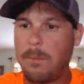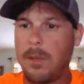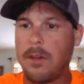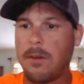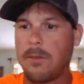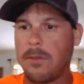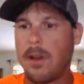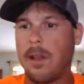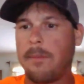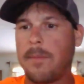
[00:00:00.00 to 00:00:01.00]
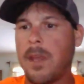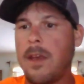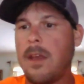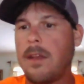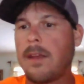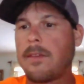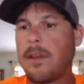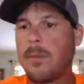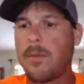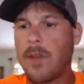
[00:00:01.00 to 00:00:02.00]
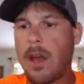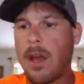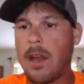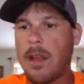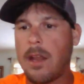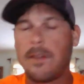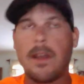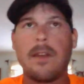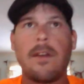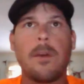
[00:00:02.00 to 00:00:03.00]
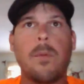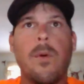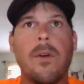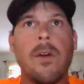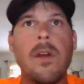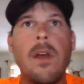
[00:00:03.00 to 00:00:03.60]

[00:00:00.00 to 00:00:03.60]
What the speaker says: pick your own trowel. Next thing we've got is a tuck pointer.